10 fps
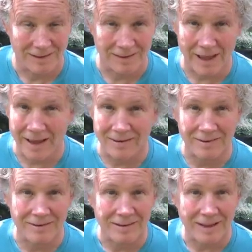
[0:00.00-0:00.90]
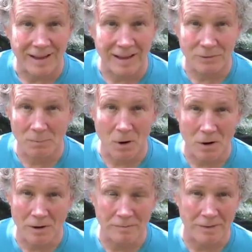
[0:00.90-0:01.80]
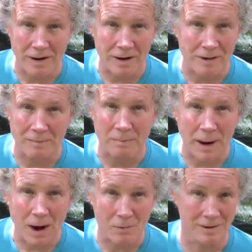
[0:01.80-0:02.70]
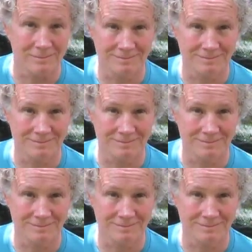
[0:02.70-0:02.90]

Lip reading: that is part of our power.